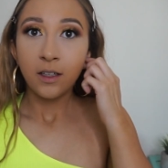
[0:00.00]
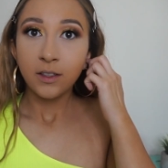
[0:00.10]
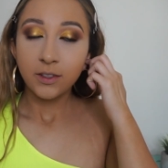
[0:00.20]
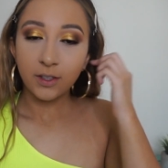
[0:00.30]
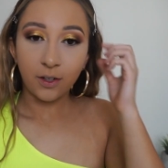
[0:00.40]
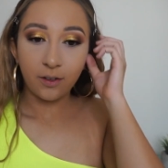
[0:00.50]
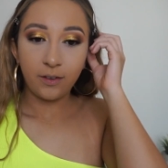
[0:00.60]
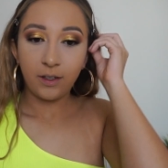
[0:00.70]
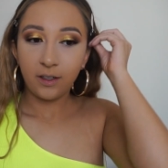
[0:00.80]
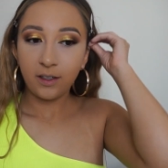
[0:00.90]
so
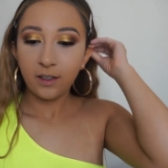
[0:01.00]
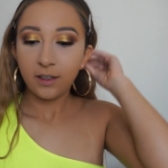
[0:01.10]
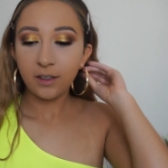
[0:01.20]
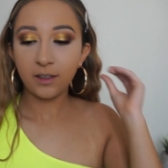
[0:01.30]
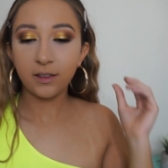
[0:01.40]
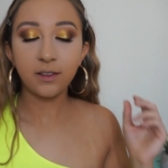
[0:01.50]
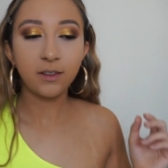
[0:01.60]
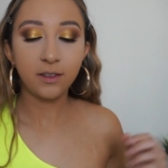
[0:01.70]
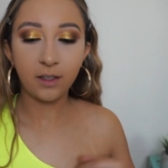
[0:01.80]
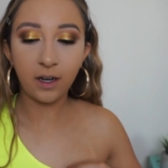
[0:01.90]

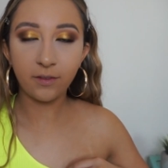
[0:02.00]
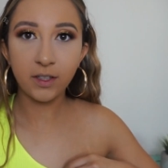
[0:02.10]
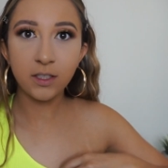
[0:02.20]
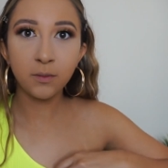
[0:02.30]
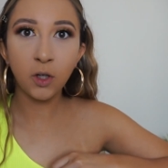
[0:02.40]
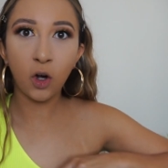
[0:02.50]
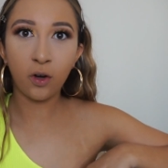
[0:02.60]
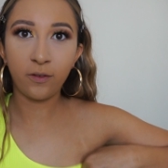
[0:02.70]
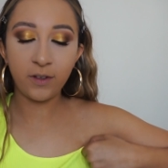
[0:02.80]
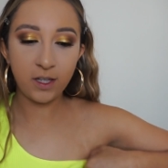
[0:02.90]
having some
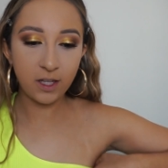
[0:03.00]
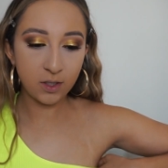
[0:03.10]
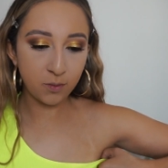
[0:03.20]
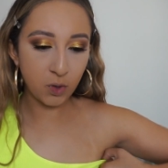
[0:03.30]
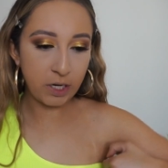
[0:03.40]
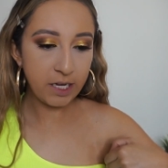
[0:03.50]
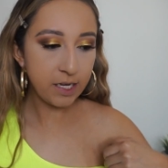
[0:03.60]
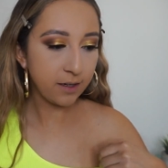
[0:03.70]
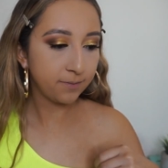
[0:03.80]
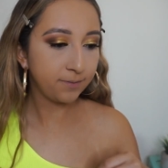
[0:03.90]
coffee this
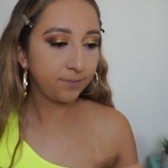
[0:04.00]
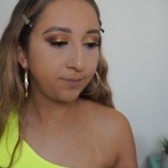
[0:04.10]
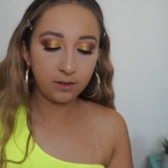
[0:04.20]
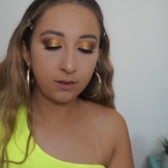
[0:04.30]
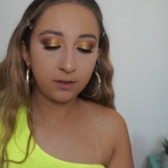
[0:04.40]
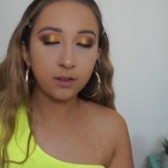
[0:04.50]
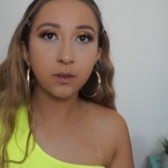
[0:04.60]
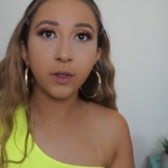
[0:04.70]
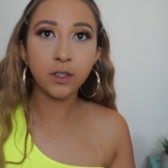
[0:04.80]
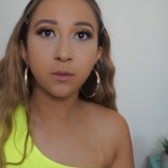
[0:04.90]
morning.
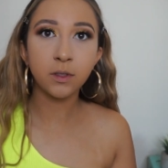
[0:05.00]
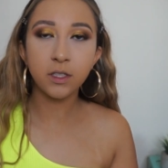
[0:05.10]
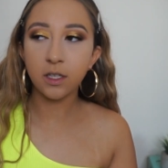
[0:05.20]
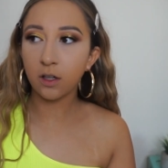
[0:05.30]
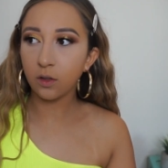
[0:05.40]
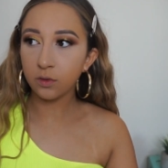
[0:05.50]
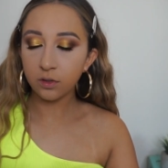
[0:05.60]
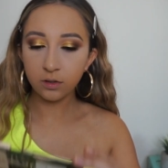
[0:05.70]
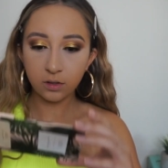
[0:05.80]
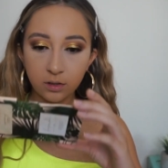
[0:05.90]
Okay, so I'm going to take a
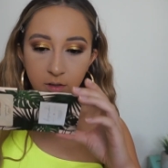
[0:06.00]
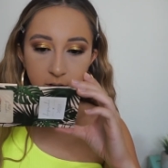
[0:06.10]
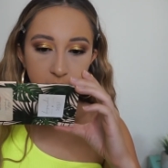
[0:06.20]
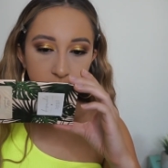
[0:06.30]
closer look.